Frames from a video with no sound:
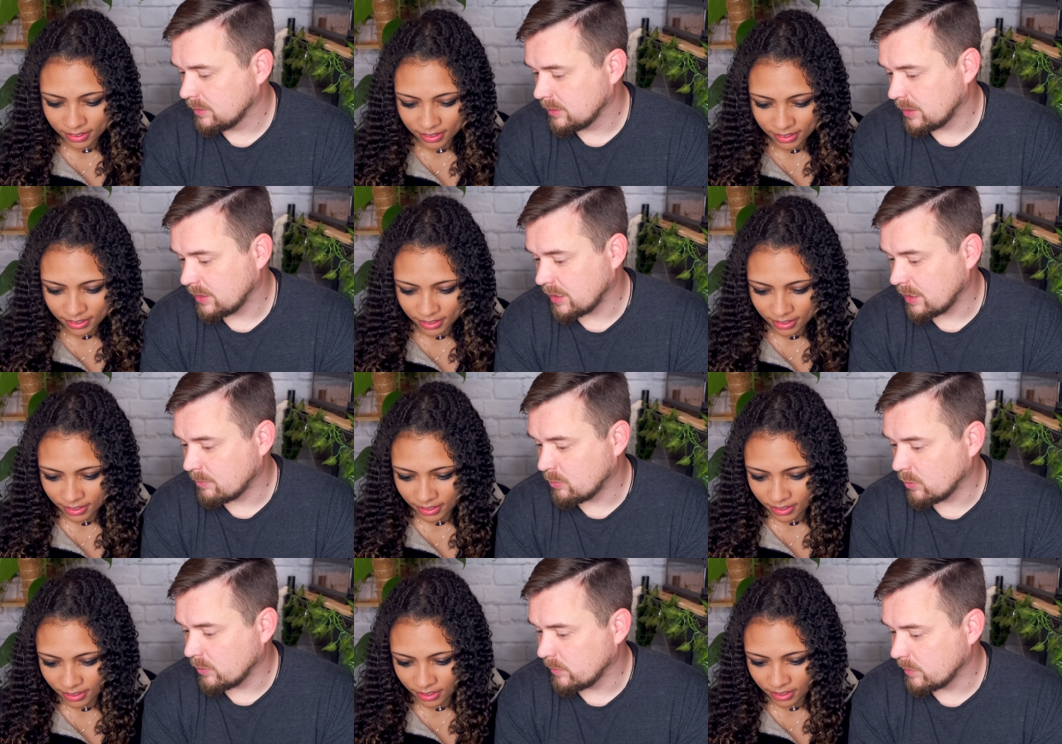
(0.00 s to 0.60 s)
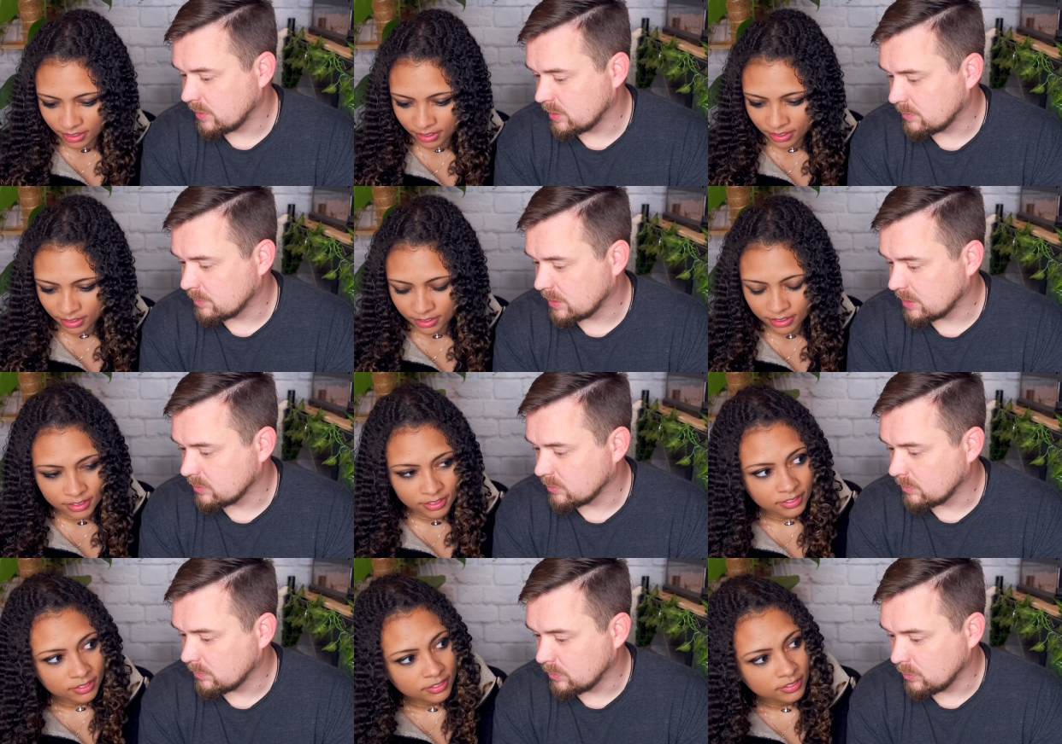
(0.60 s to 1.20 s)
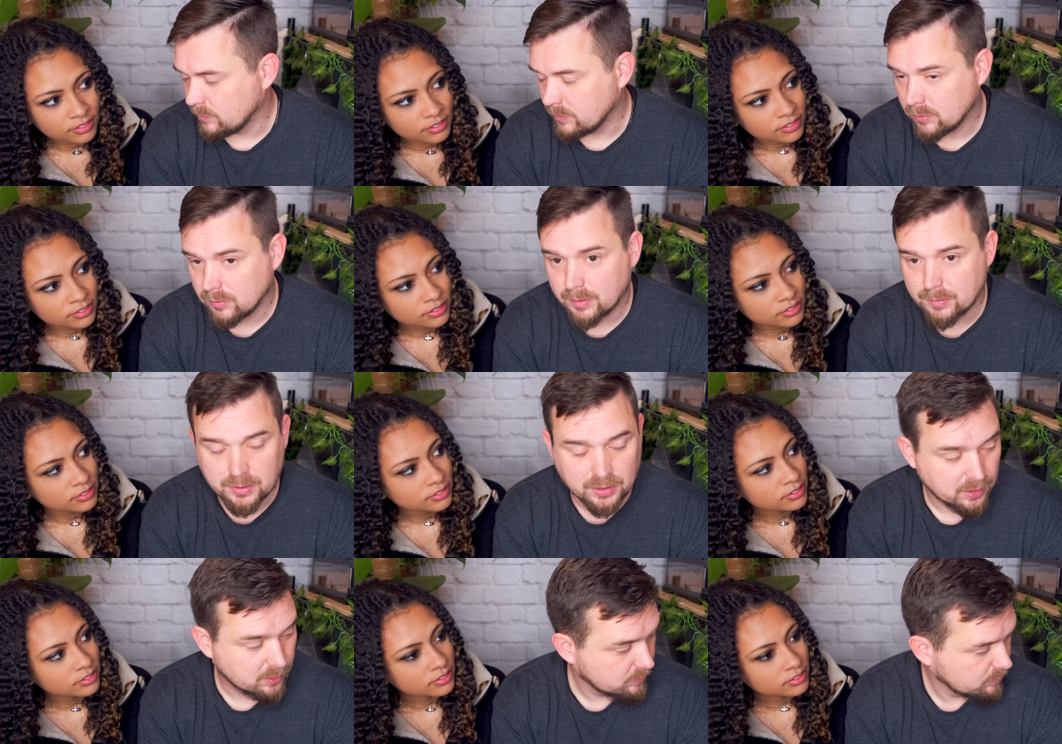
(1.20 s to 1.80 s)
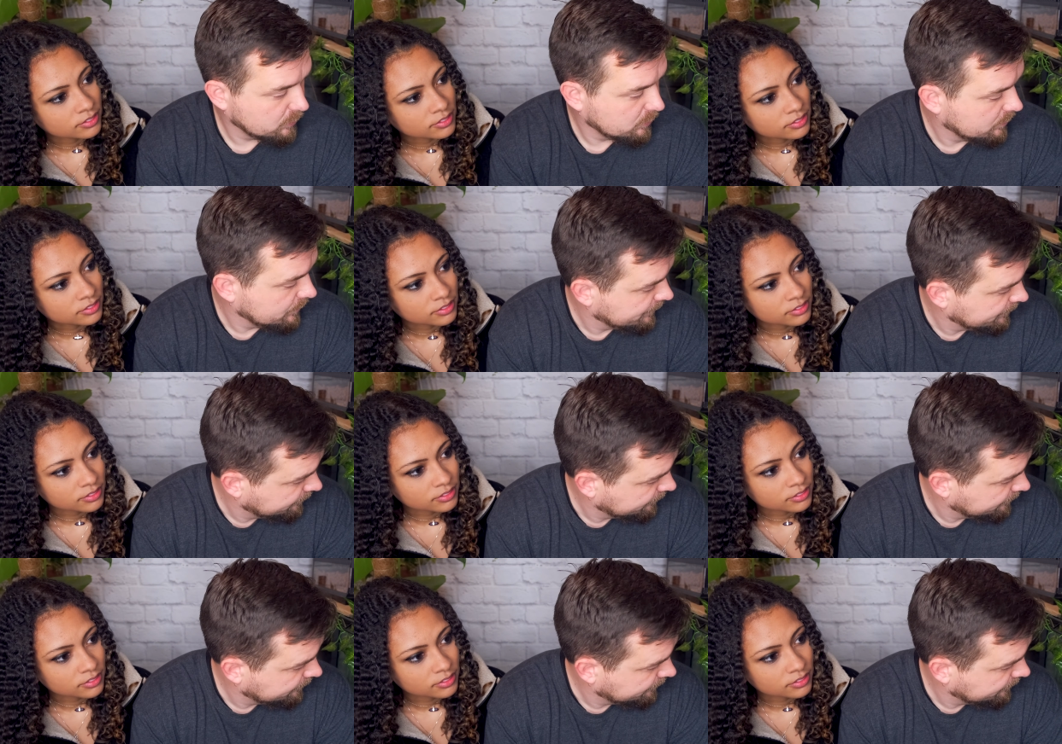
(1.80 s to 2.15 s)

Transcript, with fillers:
Speaker 1: At that point, we just might as well move the reptile room.